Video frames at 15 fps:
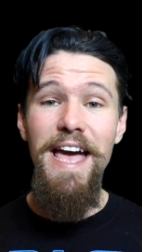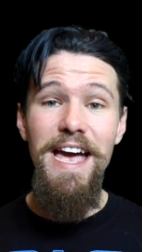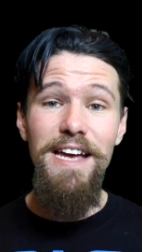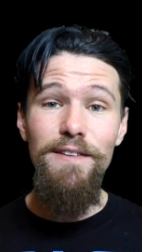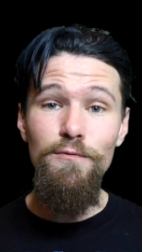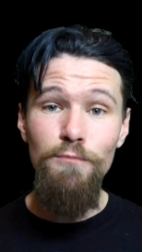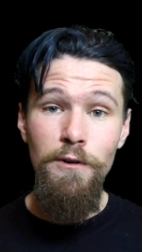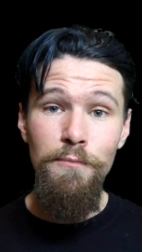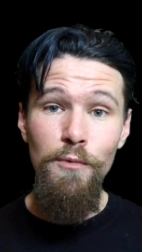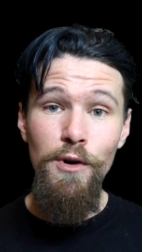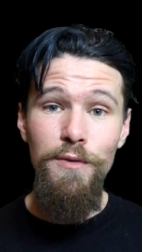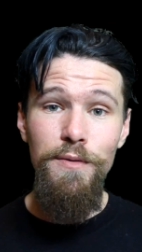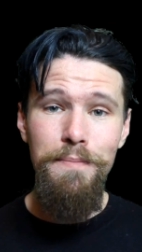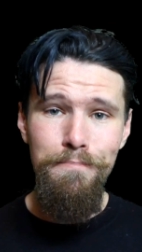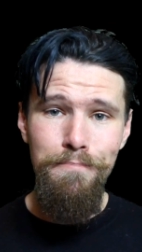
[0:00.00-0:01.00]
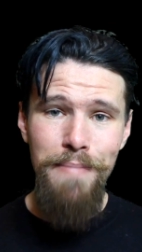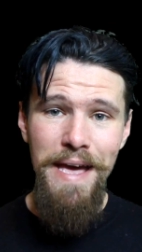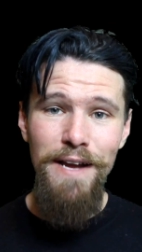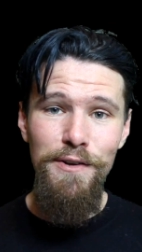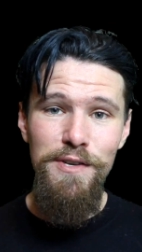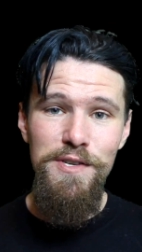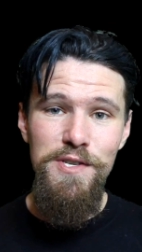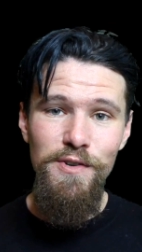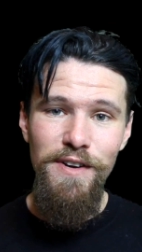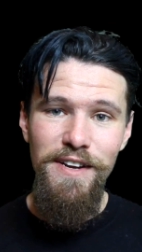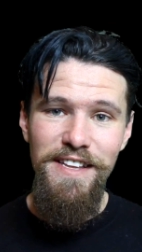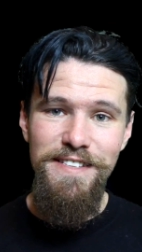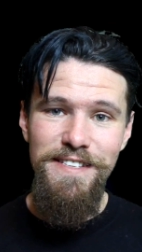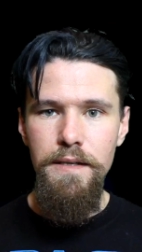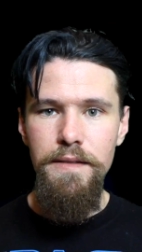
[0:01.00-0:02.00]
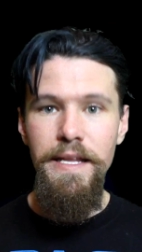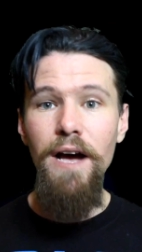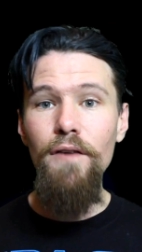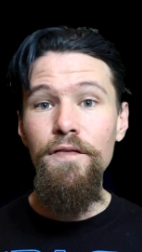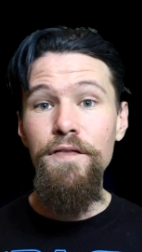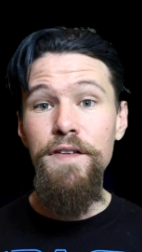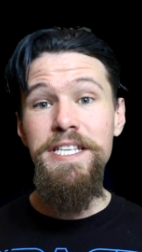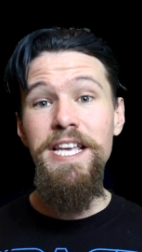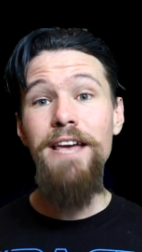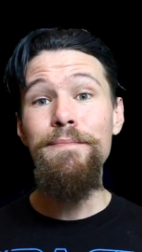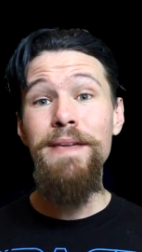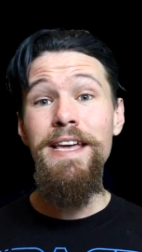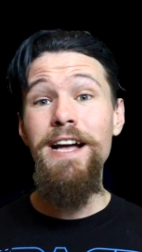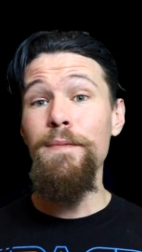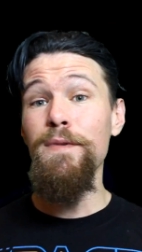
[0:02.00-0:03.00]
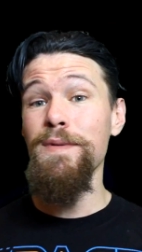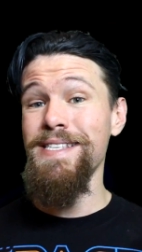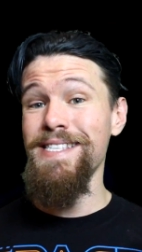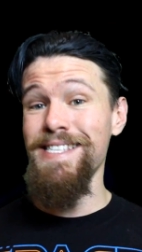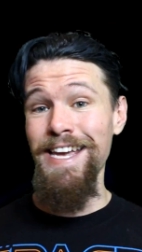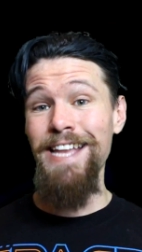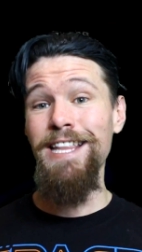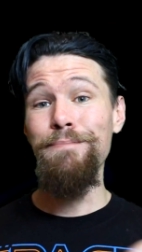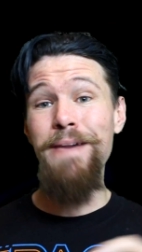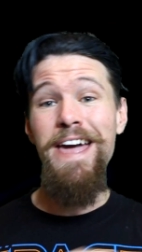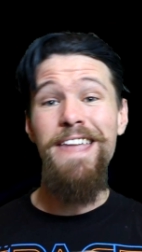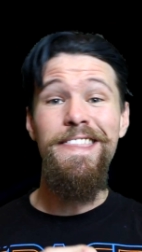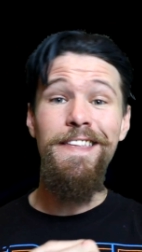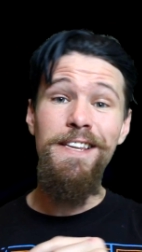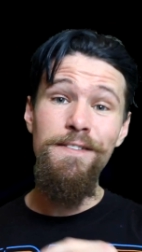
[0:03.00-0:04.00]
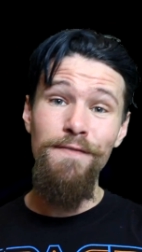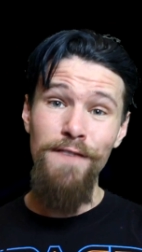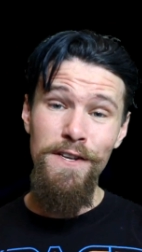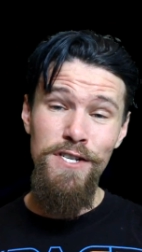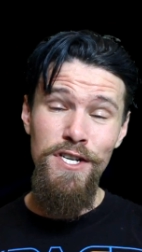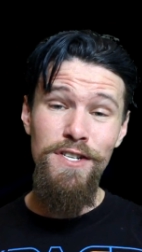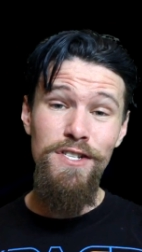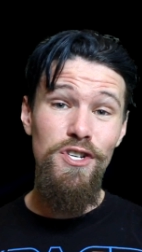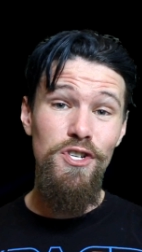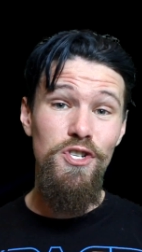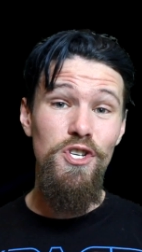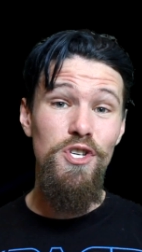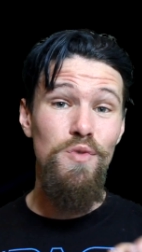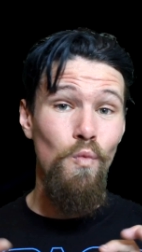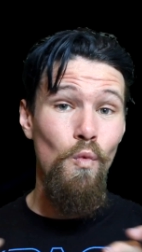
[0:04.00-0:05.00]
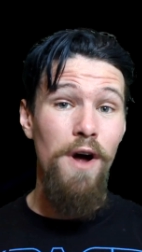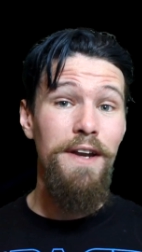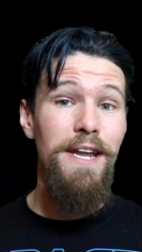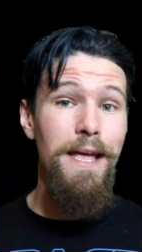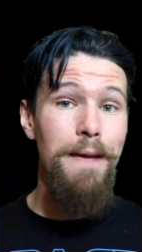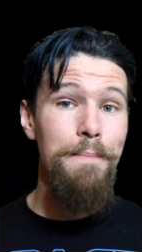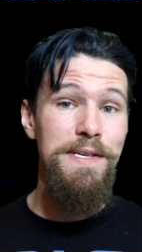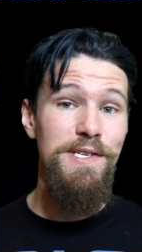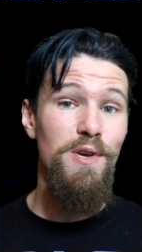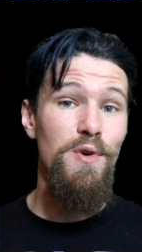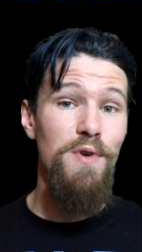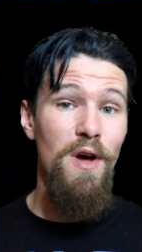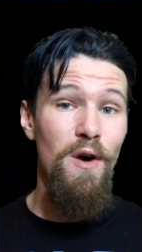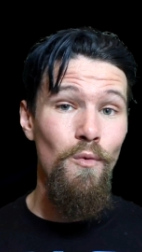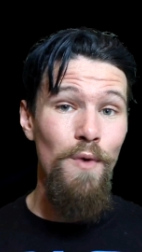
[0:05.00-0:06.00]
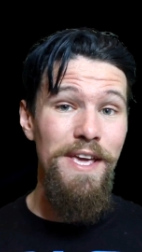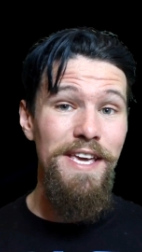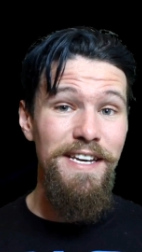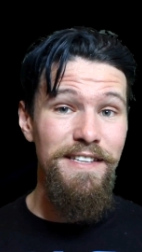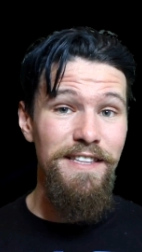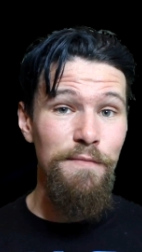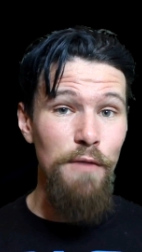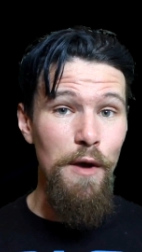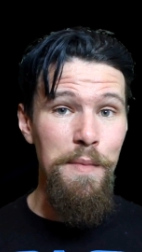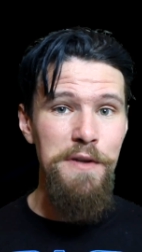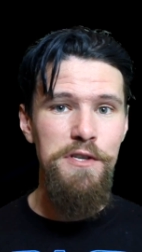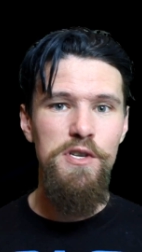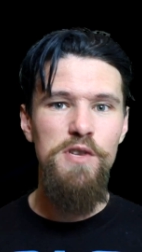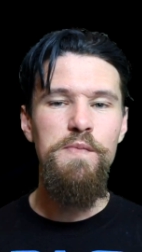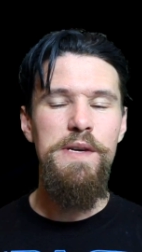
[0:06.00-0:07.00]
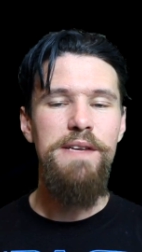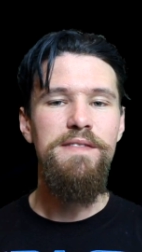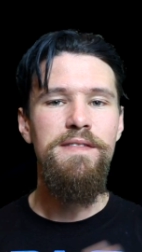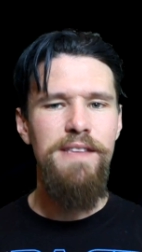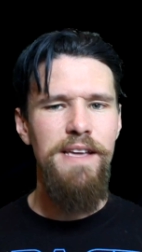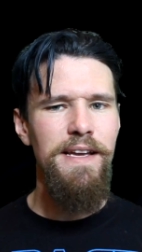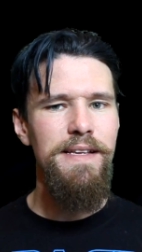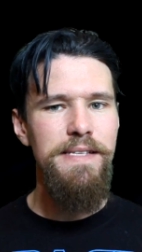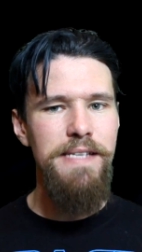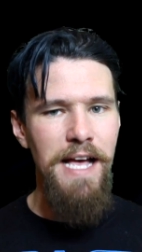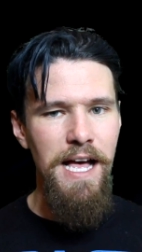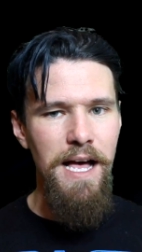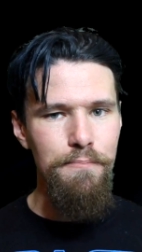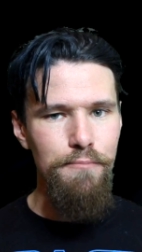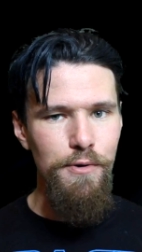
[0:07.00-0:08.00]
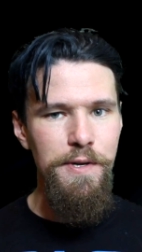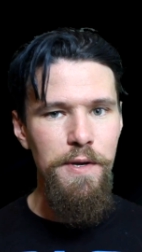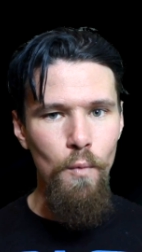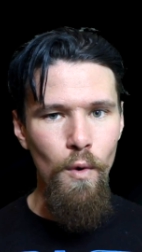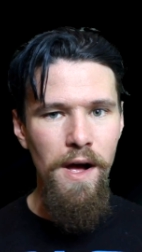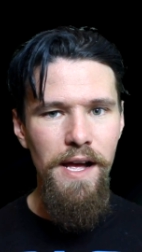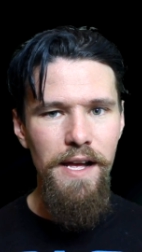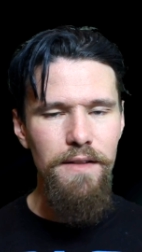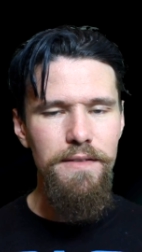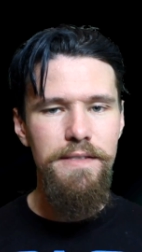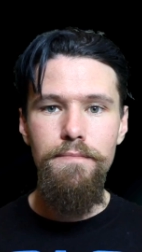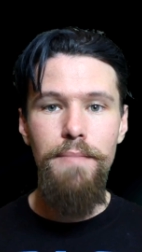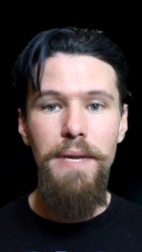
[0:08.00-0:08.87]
and RimWorld back on your screens. Now, for the time being, I'm going to be scaling back The Division to just one episode a week at the moment, just because things are pretty wild.